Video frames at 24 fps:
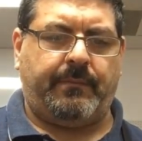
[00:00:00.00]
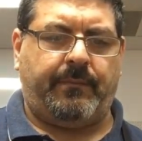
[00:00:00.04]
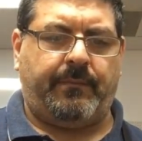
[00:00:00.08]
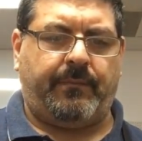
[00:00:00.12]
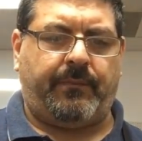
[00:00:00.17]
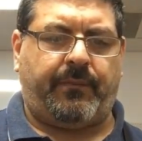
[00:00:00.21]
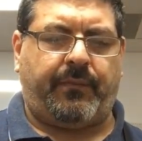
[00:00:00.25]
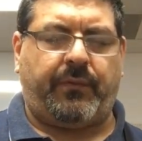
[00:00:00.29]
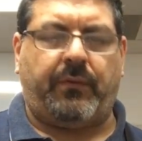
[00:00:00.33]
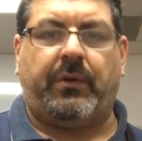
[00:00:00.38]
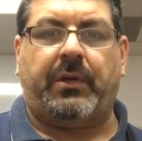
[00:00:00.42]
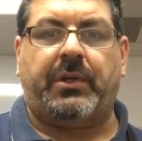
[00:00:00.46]

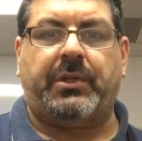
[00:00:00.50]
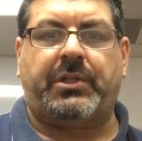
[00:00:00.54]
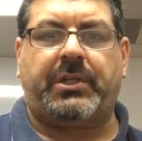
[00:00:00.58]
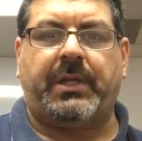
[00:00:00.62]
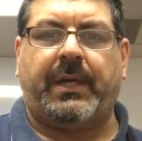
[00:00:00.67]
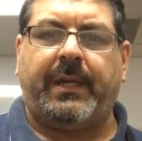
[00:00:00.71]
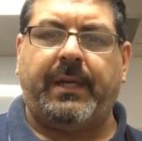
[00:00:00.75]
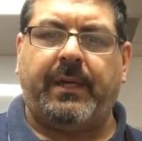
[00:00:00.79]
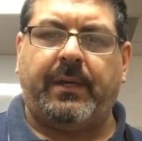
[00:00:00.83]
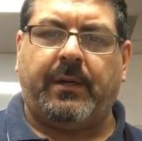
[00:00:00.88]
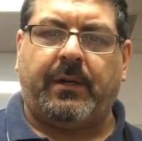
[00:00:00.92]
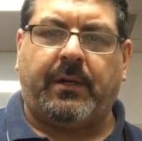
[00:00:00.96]
for a
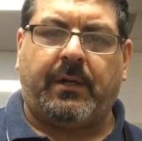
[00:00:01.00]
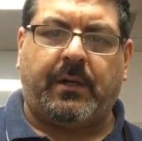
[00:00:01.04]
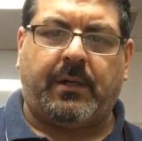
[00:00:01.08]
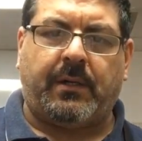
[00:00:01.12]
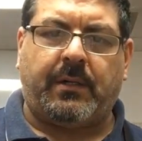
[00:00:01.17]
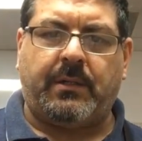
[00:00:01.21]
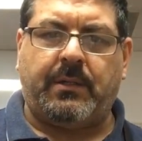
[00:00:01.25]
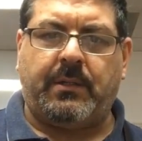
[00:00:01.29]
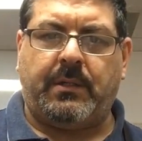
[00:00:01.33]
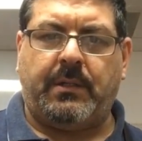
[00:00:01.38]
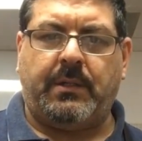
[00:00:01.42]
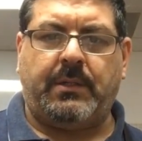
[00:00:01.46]
JR
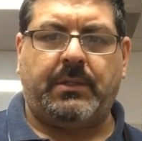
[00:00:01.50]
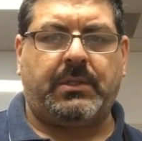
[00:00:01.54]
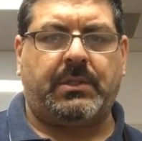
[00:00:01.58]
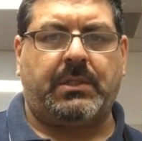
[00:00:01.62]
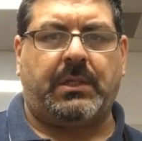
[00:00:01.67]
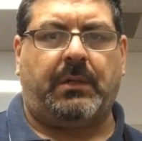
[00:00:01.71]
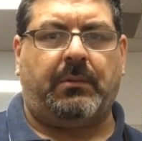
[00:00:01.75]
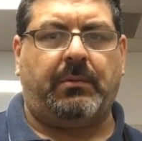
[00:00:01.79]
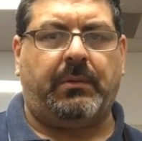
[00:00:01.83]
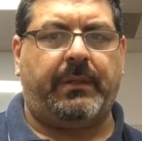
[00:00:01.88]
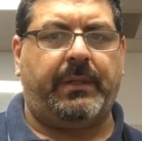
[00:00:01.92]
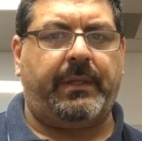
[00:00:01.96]

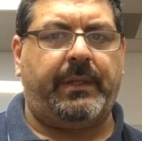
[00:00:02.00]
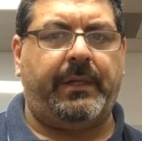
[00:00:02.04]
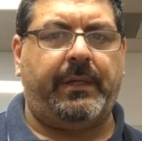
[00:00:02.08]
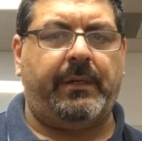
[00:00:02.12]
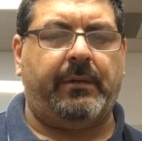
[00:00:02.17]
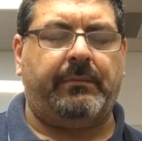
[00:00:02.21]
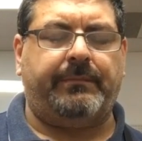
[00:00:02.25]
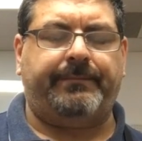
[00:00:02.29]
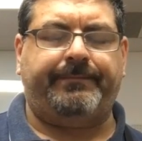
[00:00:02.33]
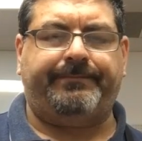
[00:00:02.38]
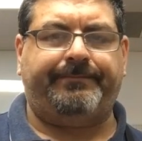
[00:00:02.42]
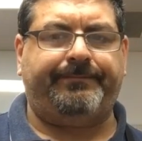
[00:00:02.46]
sole and
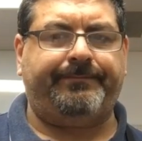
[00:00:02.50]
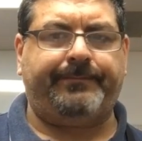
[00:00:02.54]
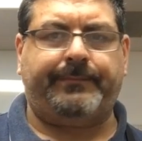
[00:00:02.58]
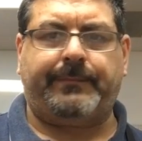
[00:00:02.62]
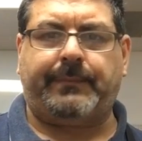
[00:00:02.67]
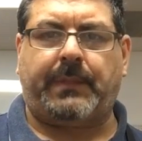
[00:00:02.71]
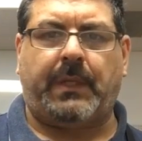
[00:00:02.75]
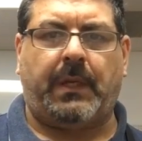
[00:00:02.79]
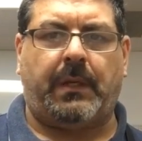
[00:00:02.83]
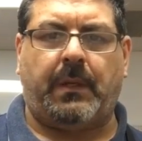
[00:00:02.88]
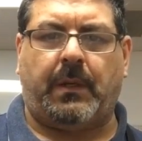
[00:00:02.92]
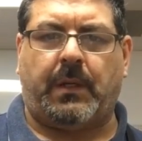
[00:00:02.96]
heel.
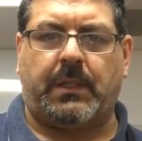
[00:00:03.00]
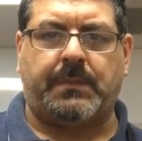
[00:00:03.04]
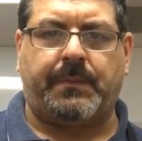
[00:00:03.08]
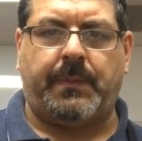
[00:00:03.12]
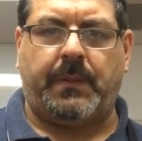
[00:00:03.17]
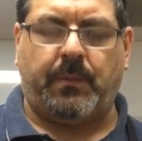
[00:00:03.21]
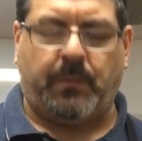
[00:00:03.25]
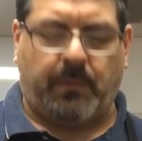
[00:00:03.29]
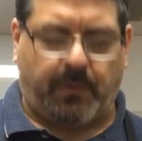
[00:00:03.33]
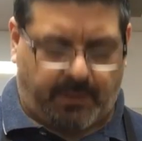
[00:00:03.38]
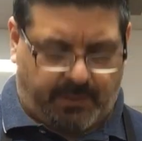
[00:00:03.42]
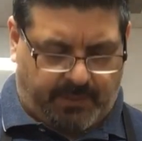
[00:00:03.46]
Don't ask me
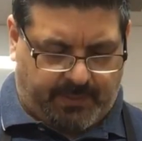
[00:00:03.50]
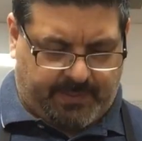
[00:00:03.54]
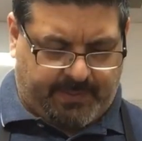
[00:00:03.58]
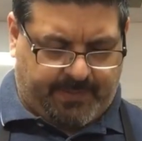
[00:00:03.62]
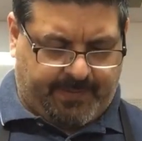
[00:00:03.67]
why.